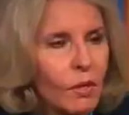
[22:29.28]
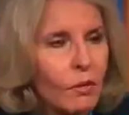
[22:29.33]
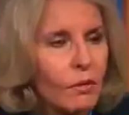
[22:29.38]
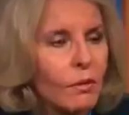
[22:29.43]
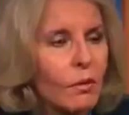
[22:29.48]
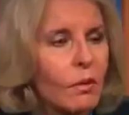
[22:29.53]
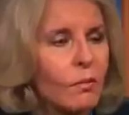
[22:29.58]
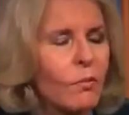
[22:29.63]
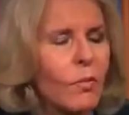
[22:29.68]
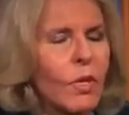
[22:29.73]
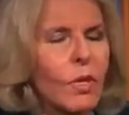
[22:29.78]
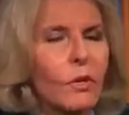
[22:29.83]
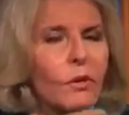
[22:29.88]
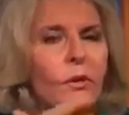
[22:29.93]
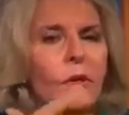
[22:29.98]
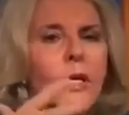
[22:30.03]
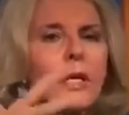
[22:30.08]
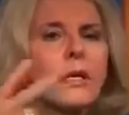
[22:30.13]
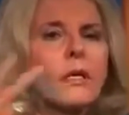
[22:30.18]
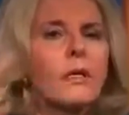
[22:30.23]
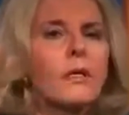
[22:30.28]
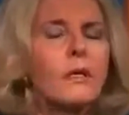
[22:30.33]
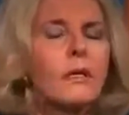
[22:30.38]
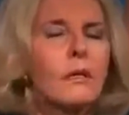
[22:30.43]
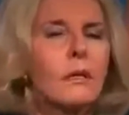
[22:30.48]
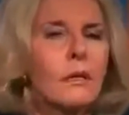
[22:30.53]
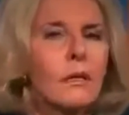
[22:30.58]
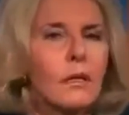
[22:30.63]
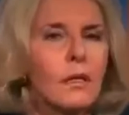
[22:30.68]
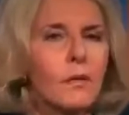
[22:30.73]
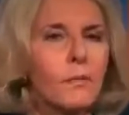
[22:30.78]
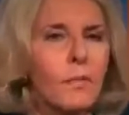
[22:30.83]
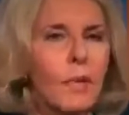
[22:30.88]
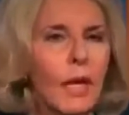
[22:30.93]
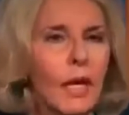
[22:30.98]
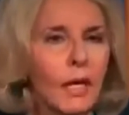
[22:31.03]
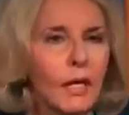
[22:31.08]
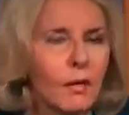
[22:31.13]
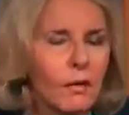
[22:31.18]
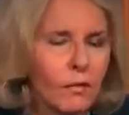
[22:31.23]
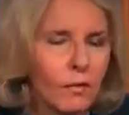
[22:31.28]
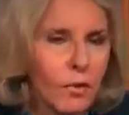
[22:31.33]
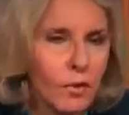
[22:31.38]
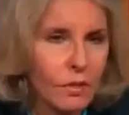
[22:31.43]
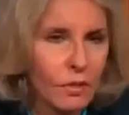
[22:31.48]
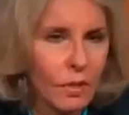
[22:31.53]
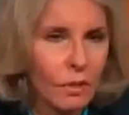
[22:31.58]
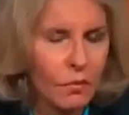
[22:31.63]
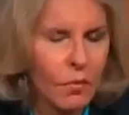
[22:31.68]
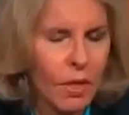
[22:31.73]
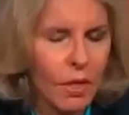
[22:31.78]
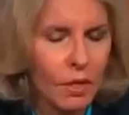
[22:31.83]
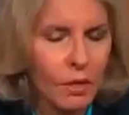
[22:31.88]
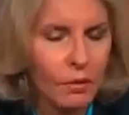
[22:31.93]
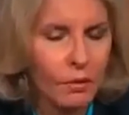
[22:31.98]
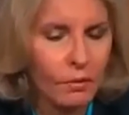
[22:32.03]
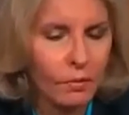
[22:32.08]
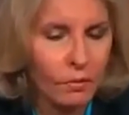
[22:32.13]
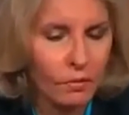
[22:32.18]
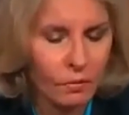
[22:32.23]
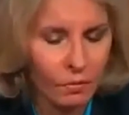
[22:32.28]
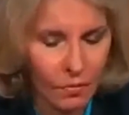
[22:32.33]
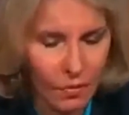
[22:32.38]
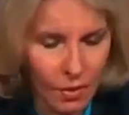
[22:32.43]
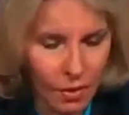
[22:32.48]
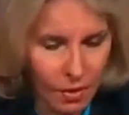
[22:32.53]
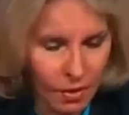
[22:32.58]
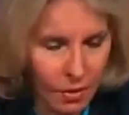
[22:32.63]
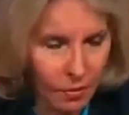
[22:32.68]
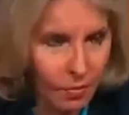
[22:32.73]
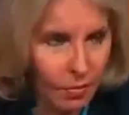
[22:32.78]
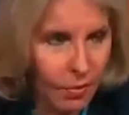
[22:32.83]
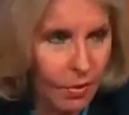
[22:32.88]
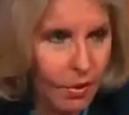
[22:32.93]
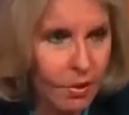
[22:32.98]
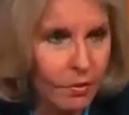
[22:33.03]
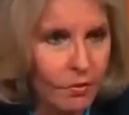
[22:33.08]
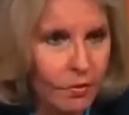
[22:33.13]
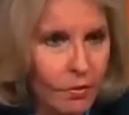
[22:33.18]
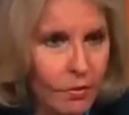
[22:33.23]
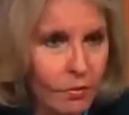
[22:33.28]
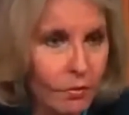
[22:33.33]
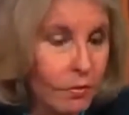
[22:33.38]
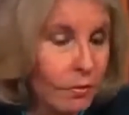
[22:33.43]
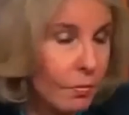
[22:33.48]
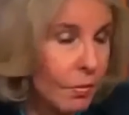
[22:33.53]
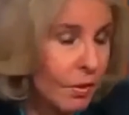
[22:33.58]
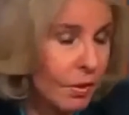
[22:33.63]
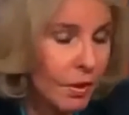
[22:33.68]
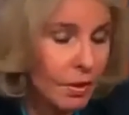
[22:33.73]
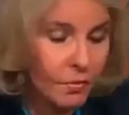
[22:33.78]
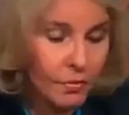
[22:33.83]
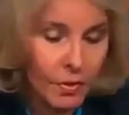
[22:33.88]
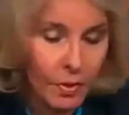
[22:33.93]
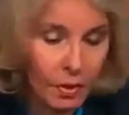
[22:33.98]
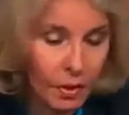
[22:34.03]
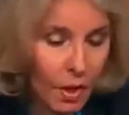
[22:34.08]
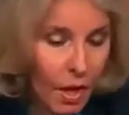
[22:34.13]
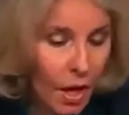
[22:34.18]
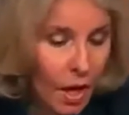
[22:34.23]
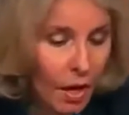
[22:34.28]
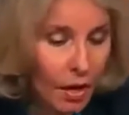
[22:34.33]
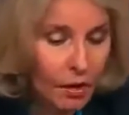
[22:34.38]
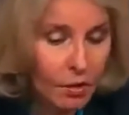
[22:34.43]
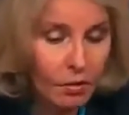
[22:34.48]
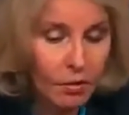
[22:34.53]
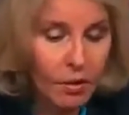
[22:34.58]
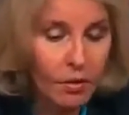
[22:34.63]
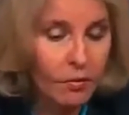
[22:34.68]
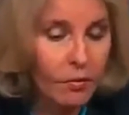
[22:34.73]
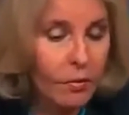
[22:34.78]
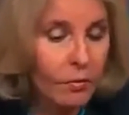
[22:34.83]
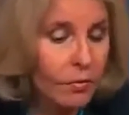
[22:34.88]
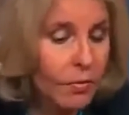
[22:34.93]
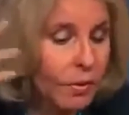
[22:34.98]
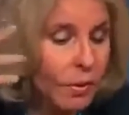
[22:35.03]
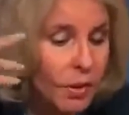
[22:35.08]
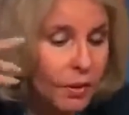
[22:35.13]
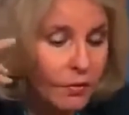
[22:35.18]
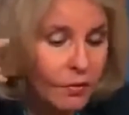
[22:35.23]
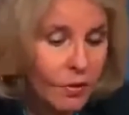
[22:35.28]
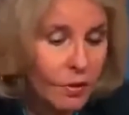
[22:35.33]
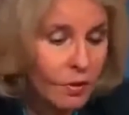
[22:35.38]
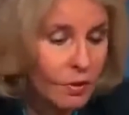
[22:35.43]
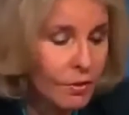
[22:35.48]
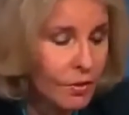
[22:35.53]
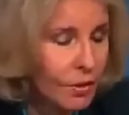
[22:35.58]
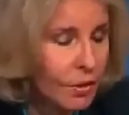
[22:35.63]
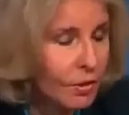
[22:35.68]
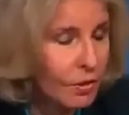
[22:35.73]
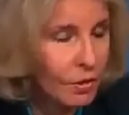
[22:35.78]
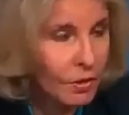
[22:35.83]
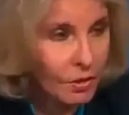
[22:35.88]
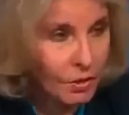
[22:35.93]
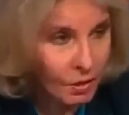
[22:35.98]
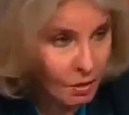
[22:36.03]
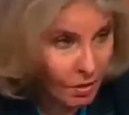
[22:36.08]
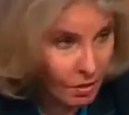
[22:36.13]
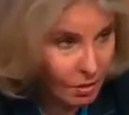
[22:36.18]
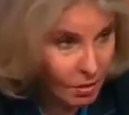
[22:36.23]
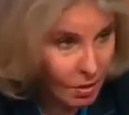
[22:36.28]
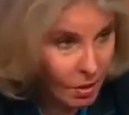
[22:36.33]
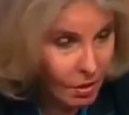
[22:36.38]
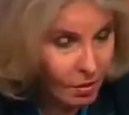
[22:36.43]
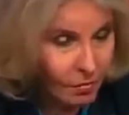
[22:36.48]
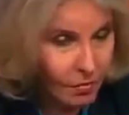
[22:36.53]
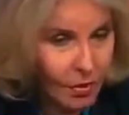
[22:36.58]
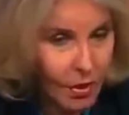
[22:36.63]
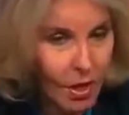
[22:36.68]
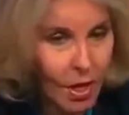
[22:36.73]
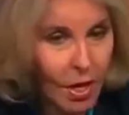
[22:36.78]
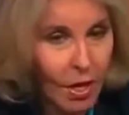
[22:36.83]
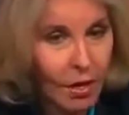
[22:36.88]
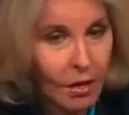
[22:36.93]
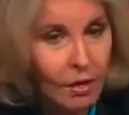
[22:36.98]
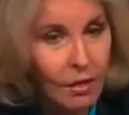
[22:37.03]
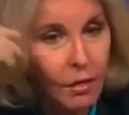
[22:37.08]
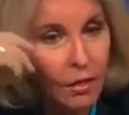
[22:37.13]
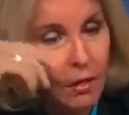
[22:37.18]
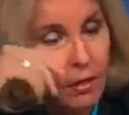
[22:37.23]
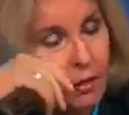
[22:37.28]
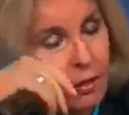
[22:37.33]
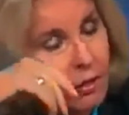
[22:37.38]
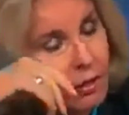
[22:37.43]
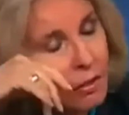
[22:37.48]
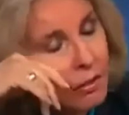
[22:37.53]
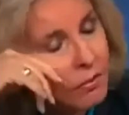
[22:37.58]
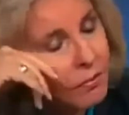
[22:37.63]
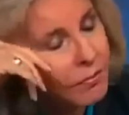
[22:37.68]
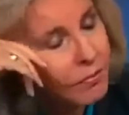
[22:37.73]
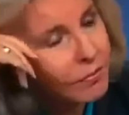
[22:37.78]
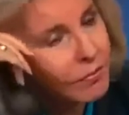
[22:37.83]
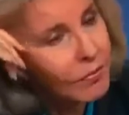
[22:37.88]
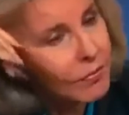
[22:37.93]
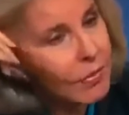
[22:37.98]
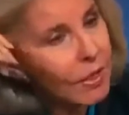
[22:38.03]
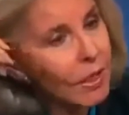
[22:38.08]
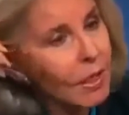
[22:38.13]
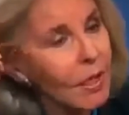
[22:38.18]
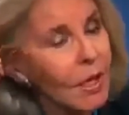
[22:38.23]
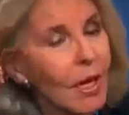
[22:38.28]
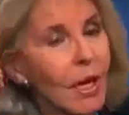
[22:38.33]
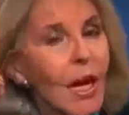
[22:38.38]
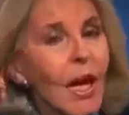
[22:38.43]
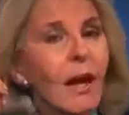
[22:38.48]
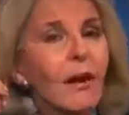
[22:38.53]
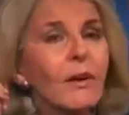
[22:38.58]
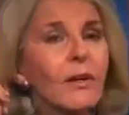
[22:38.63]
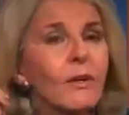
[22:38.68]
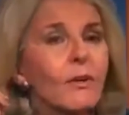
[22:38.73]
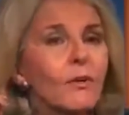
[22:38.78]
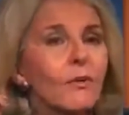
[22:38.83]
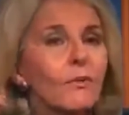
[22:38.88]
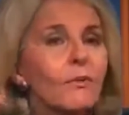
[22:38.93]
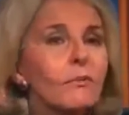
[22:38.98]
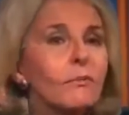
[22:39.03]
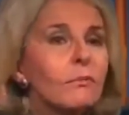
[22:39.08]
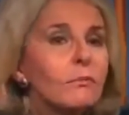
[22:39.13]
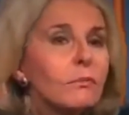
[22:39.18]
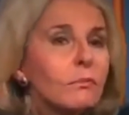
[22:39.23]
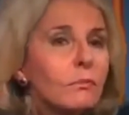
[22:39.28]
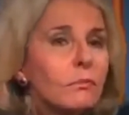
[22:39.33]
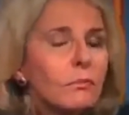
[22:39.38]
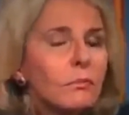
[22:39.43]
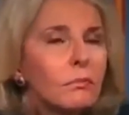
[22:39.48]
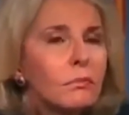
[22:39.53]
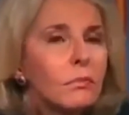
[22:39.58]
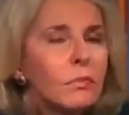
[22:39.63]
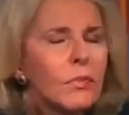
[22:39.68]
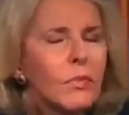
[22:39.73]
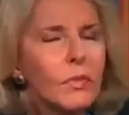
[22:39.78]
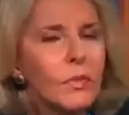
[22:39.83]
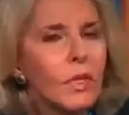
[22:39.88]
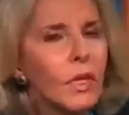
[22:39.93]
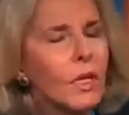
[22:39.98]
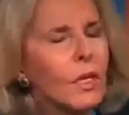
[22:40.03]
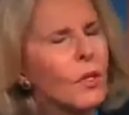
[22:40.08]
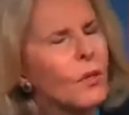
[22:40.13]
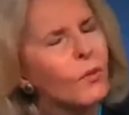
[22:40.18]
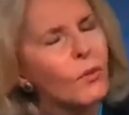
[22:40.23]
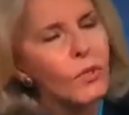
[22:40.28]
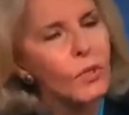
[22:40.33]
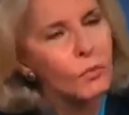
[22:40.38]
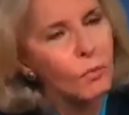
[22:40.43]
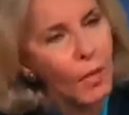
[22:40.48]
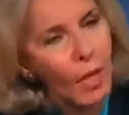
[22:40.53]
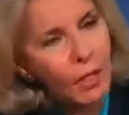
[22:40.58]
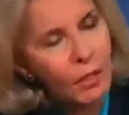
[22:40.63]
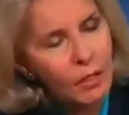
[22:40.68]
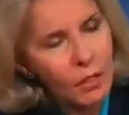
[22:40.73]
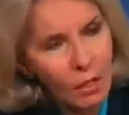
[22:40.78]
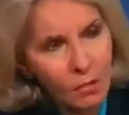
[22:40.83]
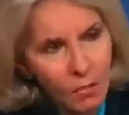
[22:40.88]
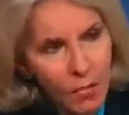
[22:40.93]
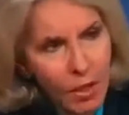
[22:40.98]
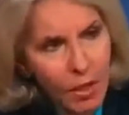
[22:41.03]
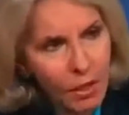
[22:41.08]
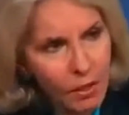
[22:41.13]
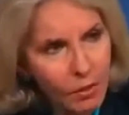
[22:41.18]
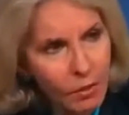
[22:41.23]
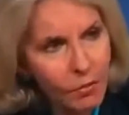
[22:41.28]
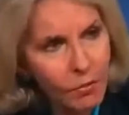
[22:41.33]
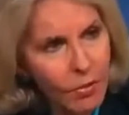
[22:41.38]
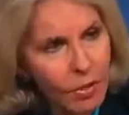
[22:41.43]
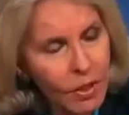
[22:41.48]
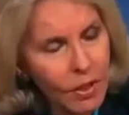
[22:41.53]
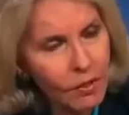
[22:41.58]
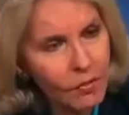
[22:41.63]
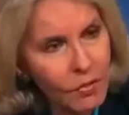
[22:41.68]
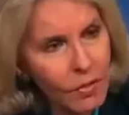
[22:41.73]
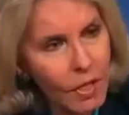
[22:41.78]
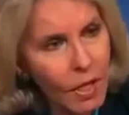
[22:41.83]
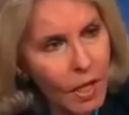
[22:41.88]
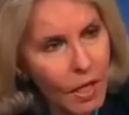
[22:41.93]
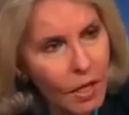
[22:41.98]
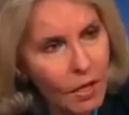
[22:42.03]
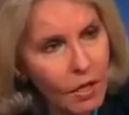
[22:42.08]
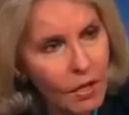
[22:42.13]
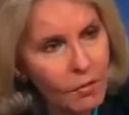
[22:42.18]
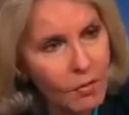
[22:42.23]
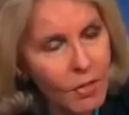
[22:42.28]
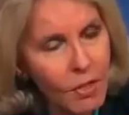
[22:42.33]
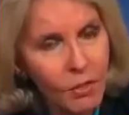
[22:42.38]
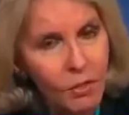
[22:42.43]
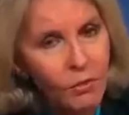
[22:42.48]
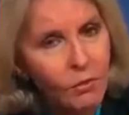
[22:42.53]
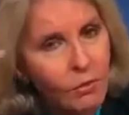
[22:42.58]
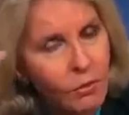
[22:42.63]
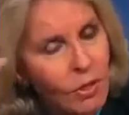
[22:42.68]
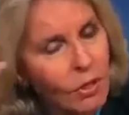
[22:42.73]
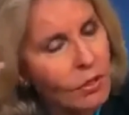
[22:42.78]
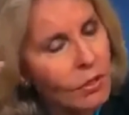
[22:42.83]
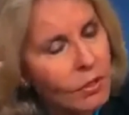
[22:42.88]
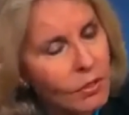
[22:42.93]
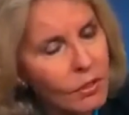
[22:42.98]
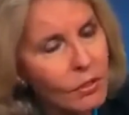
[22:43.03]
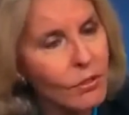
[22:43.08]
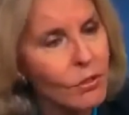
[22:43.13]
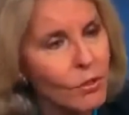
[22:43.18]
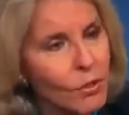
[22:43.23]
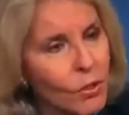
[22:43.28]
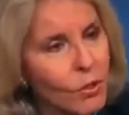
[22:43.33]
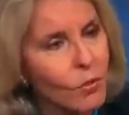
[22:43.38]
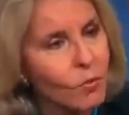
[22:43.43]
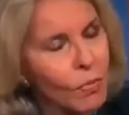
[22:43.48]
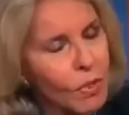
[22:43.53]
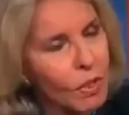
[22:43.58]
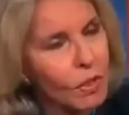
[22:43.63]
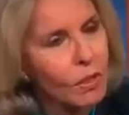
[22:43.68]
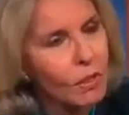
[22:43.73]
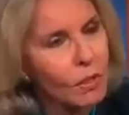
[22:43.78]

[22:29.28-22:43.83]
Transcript: you're when you're in a debate with somebody who is a believer, believes in God, or even believes that Jesus is the Son of God, how, how do you can you respect somebody who believes that? I mean, do you think that they're stupid?